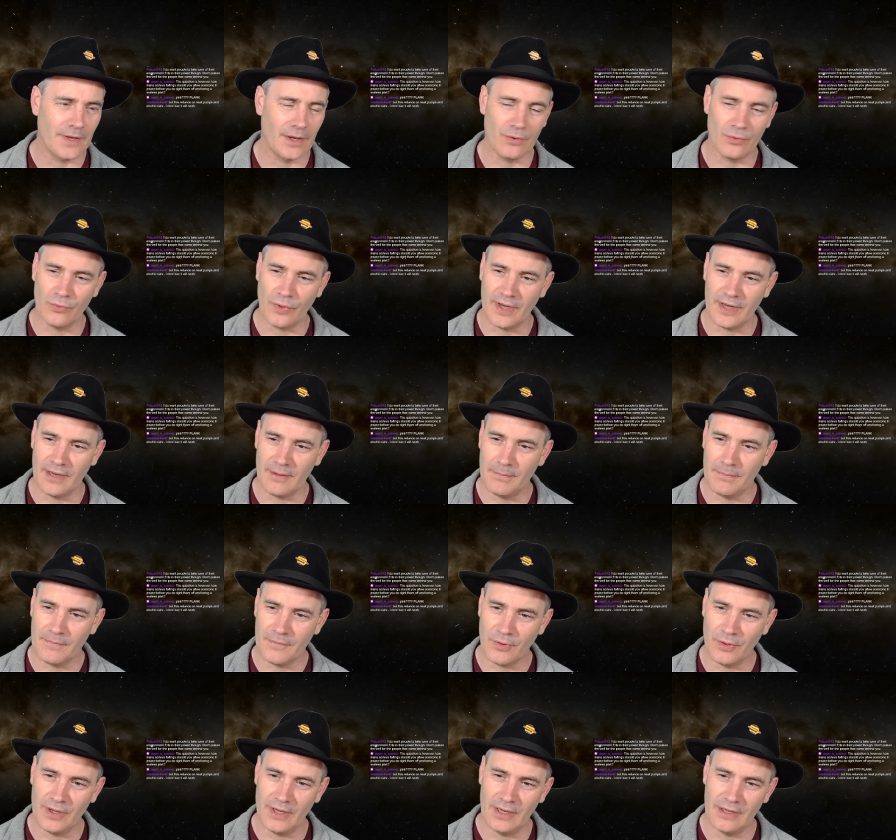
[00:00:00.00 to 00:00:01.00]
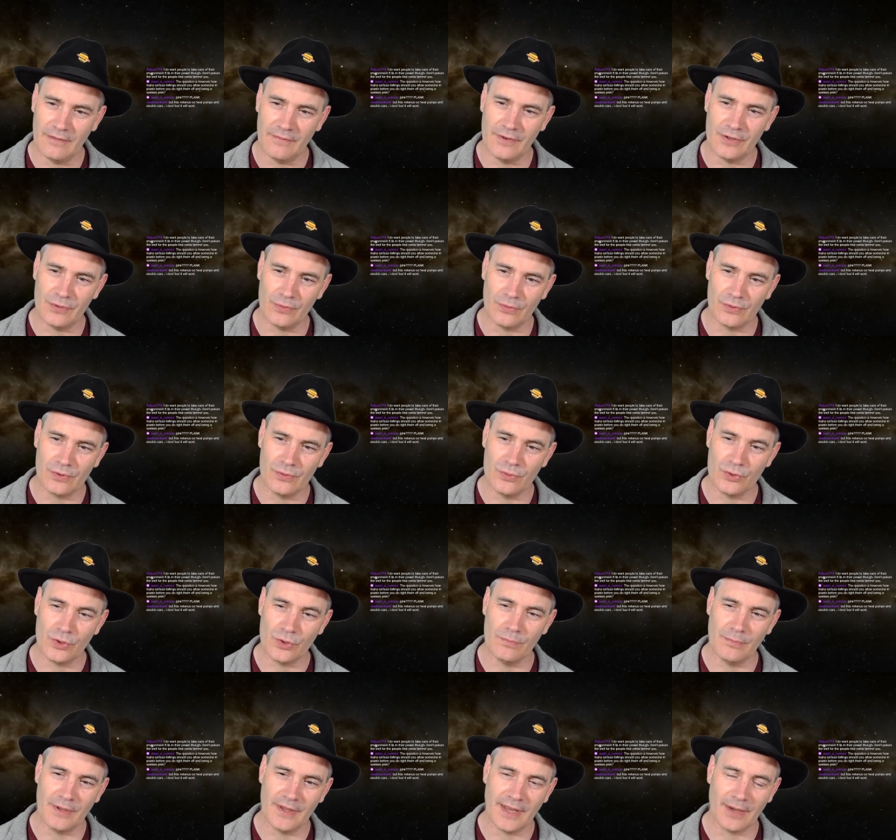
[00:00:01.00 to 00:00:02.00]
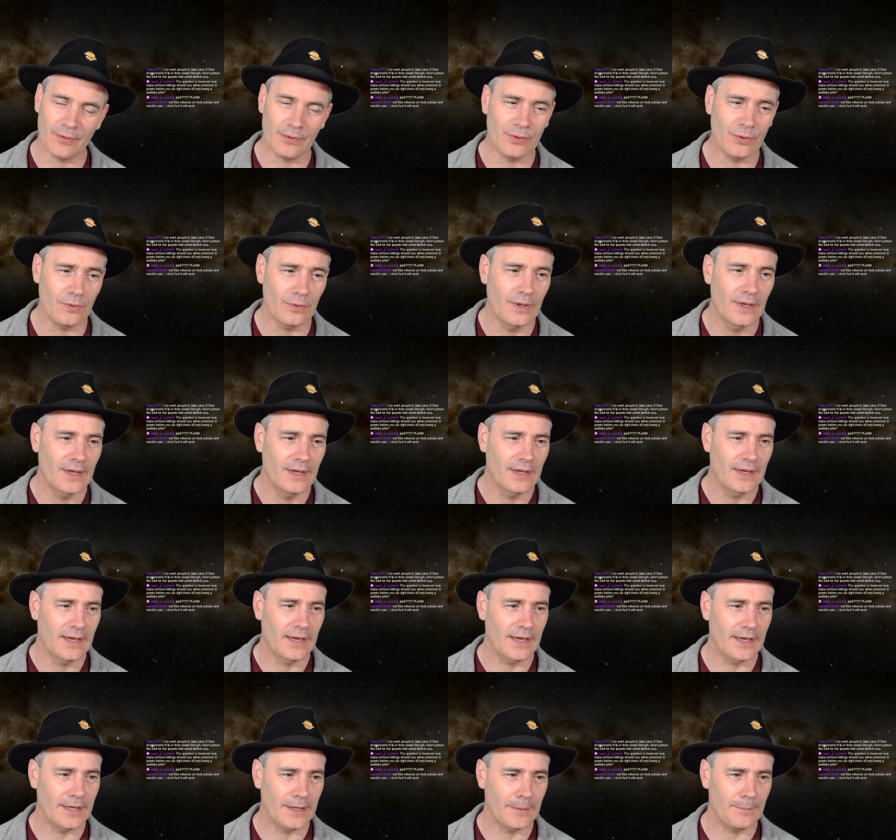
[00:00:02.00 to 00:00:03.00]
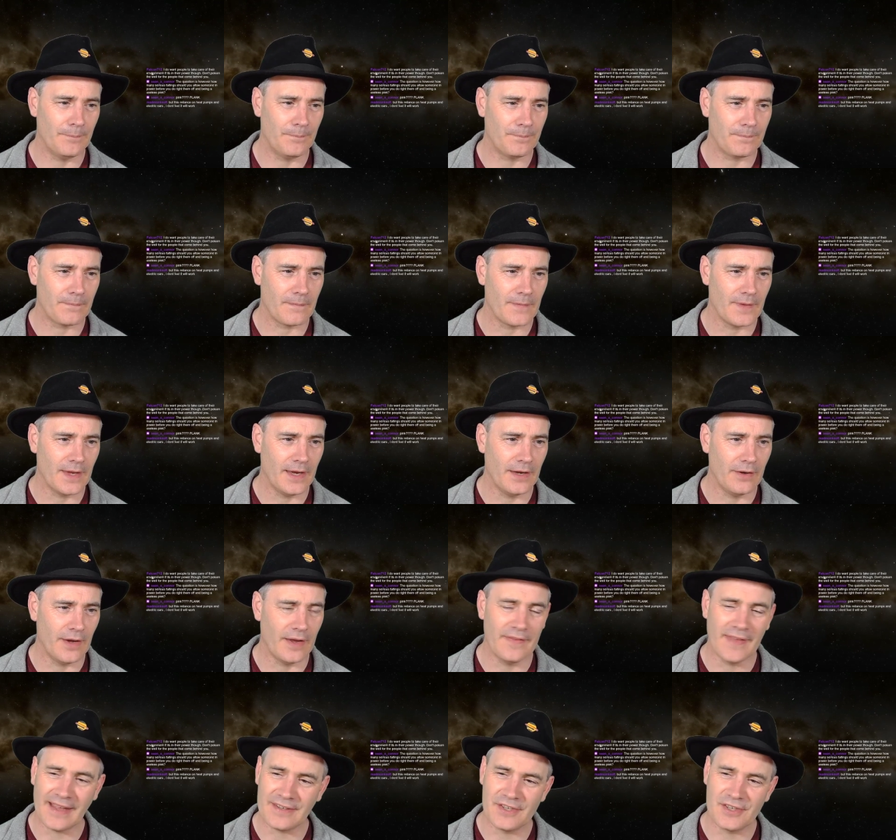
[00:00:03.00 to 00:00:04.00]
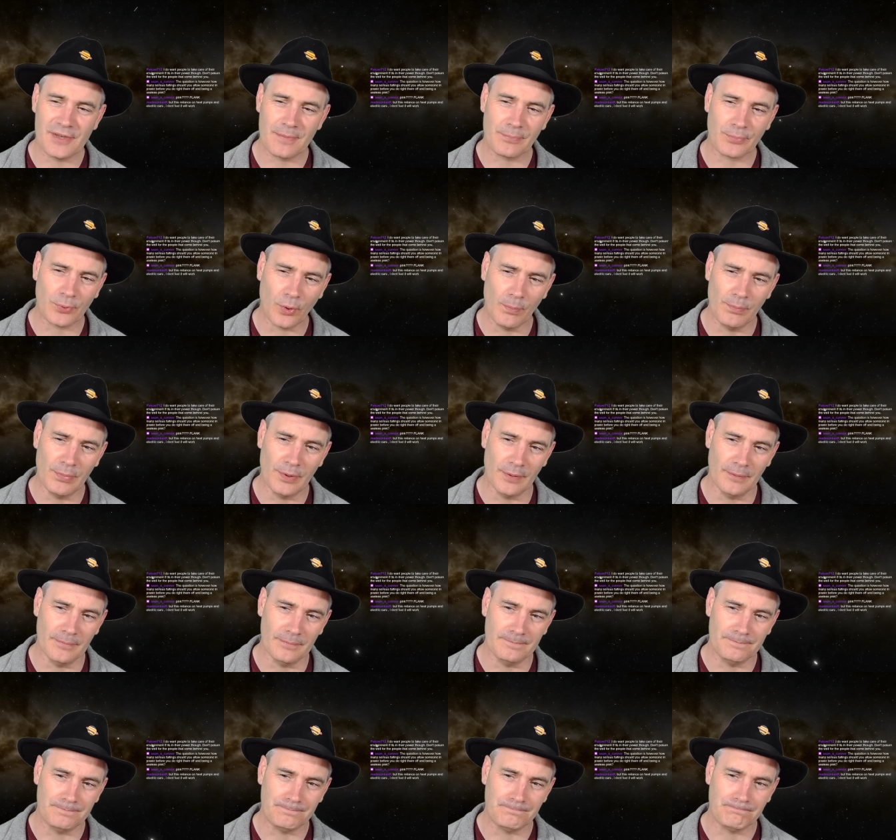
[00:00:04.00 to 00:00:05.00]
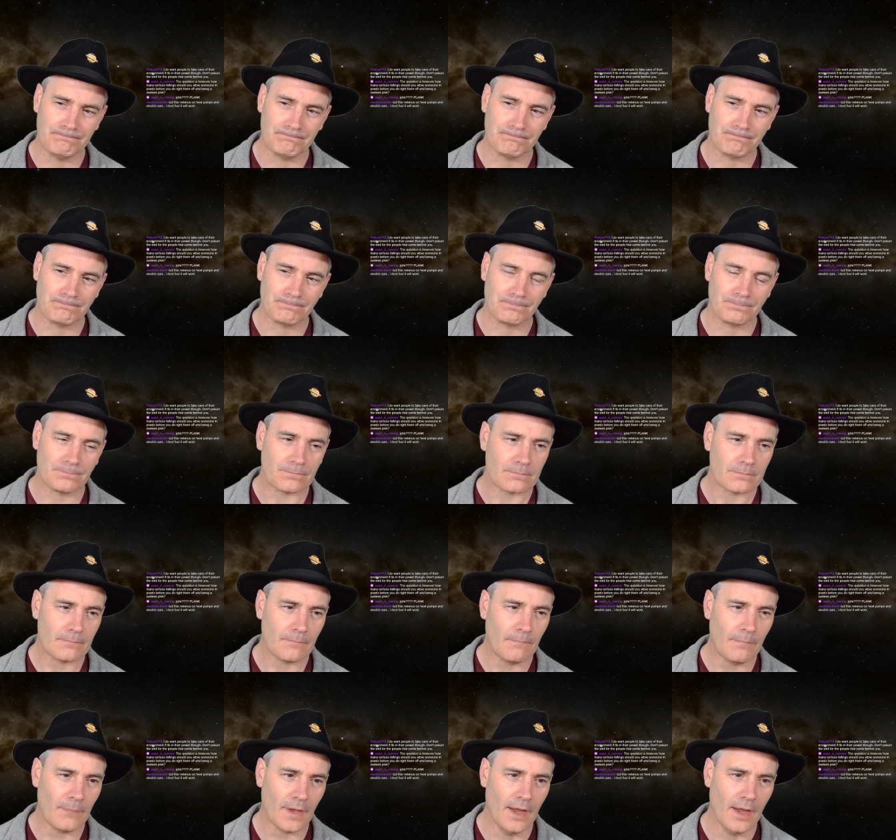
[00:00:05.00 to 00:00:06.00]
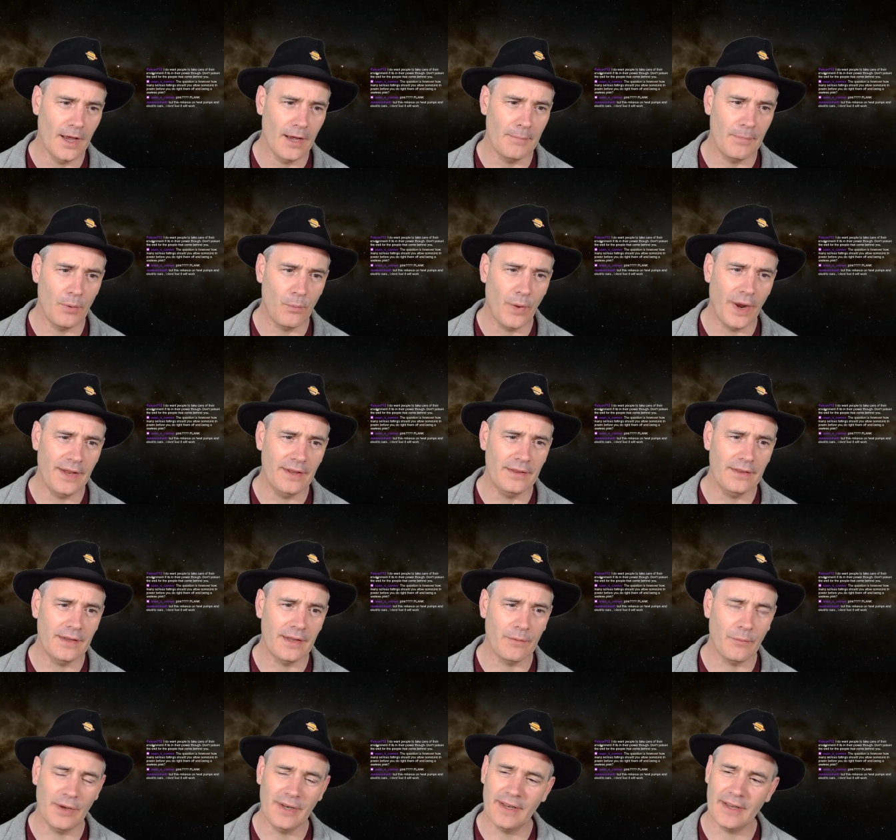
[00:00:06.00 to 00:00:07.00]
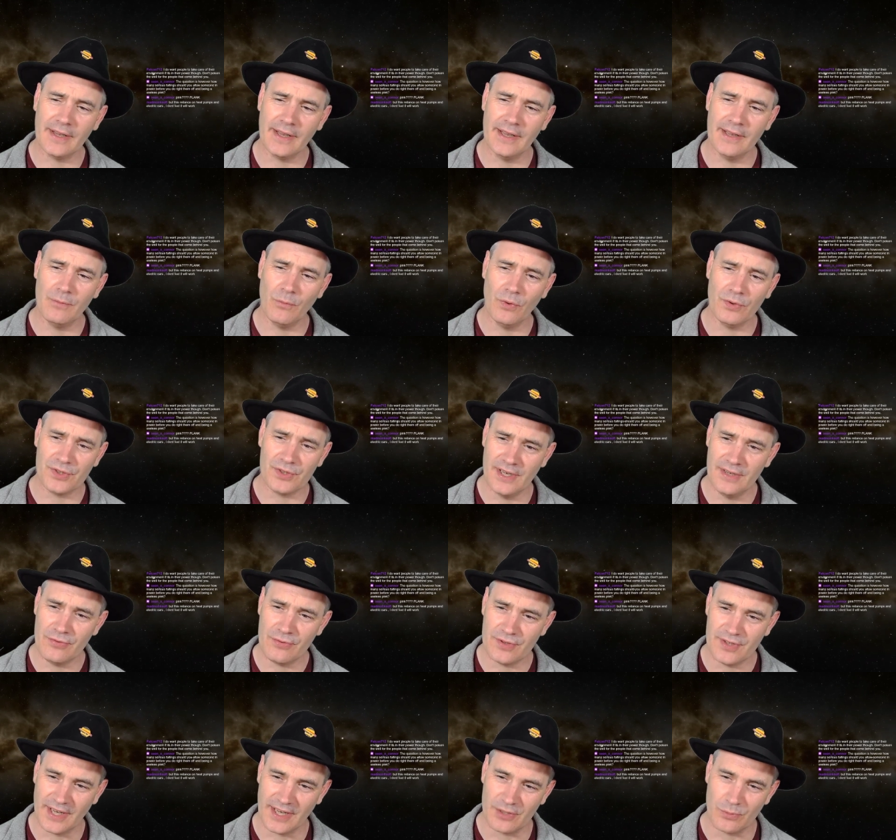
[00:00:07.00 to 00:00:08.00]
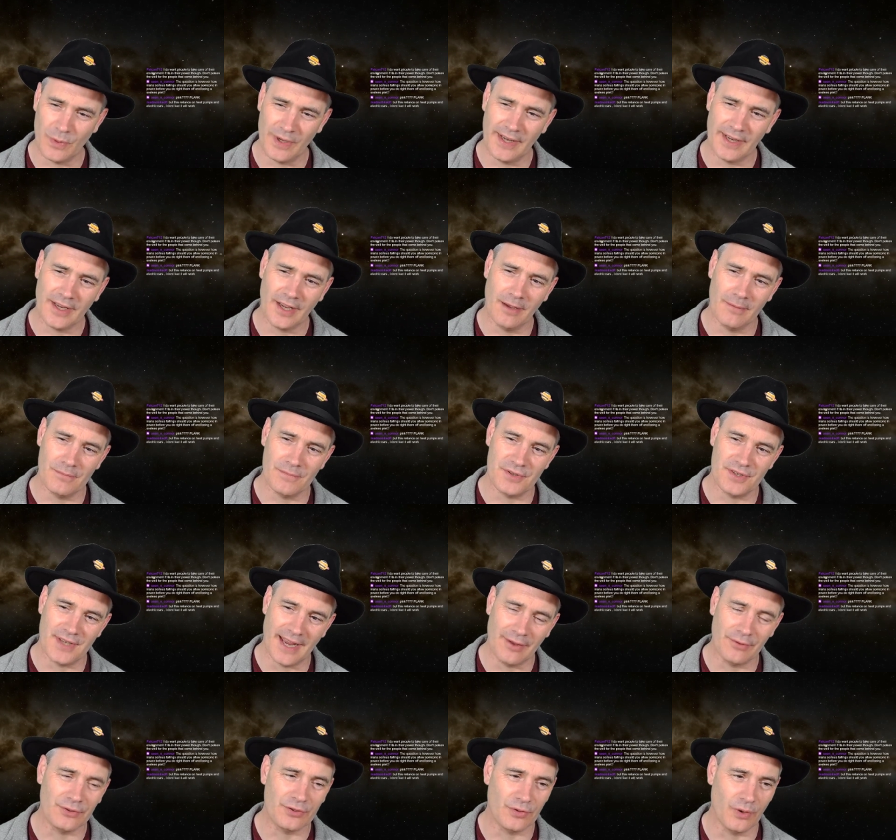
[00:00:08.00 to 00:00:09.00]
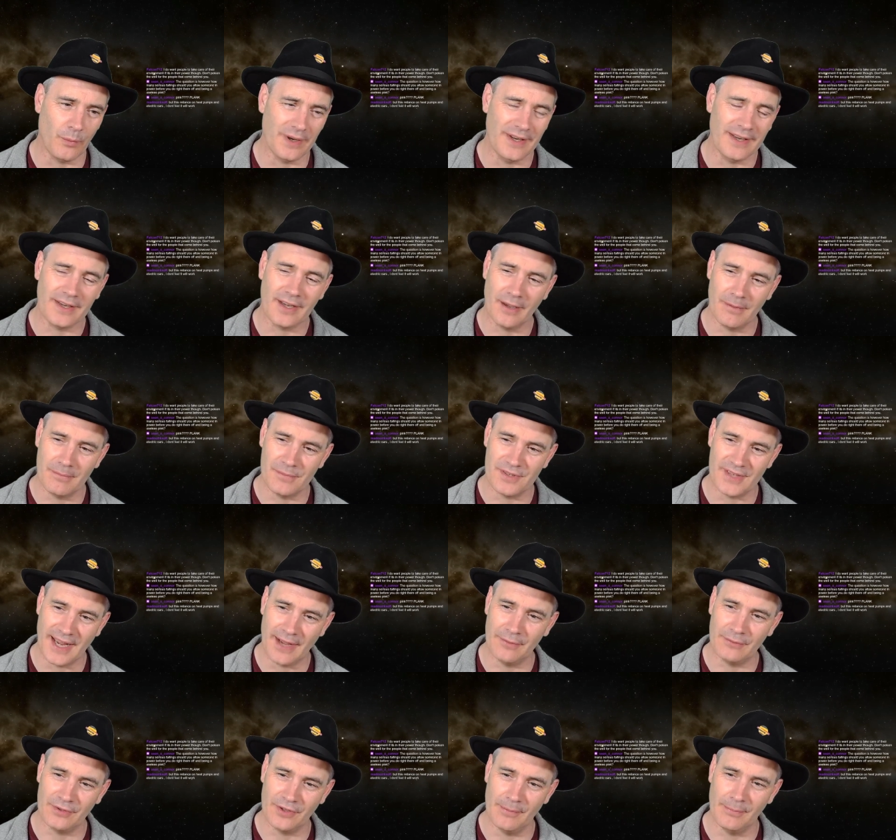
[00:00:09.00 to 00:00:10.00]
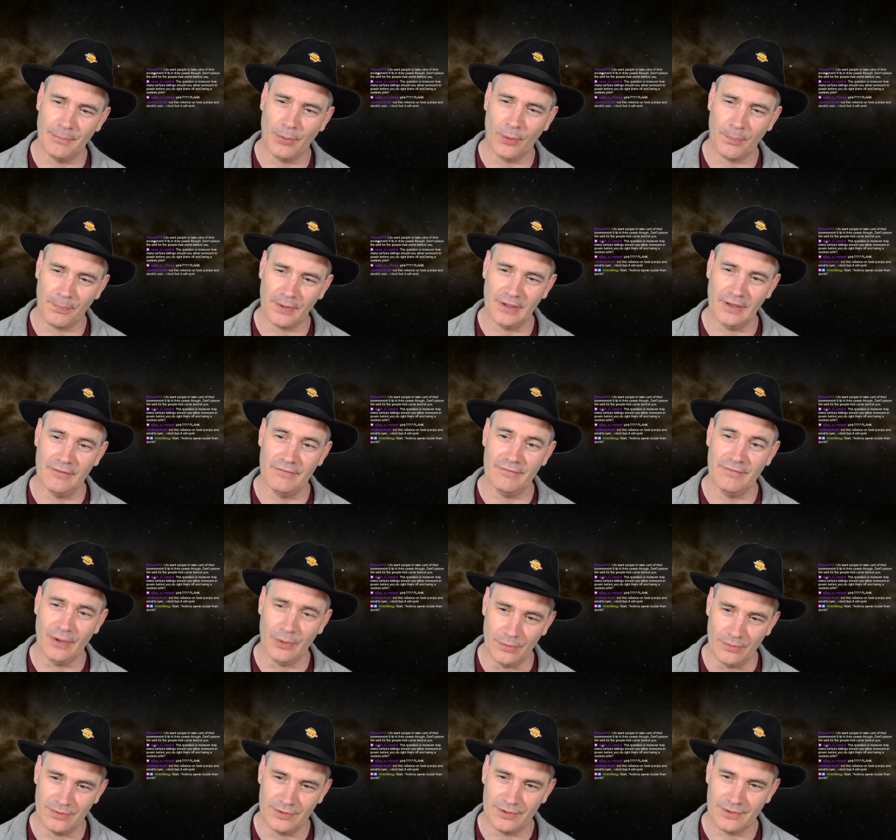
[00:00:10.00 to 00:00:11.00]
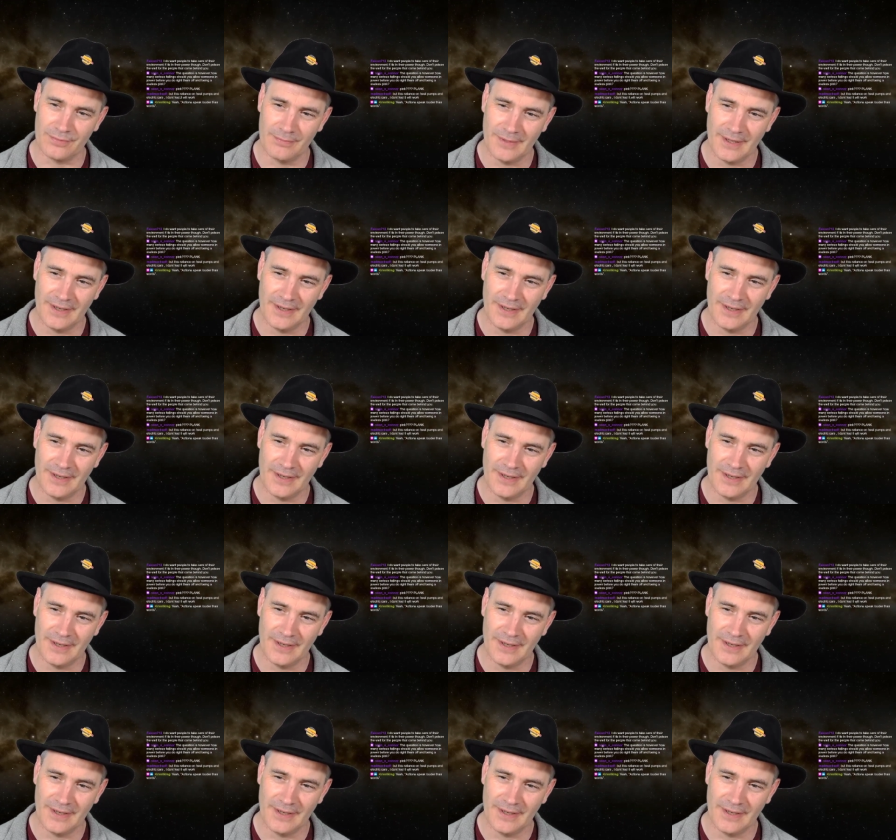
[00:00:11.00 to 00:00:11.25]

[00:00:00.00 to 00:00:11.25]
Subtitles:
greedy individuals who shouldn't be there at all. And that is a problem. But what's interesting is when it comes down to it, when it comes down to the popular vote.